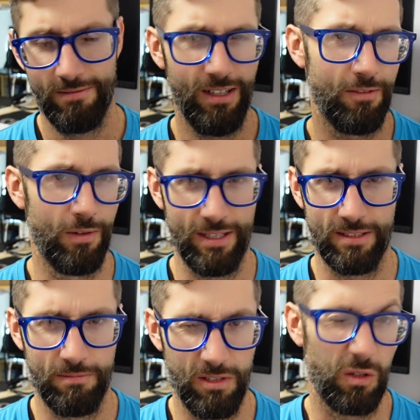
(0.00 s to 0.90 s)
Otherwise,
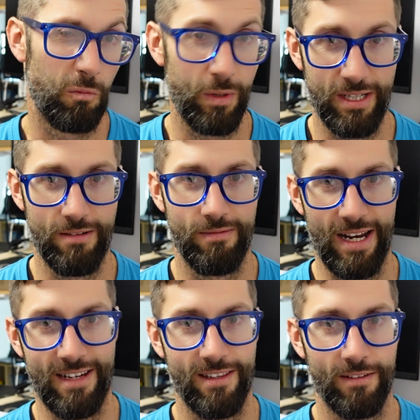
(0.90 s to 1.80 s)
it's a long-winded
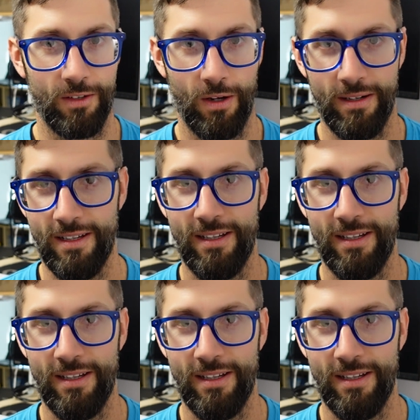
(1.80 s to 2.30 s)
rant that I've got.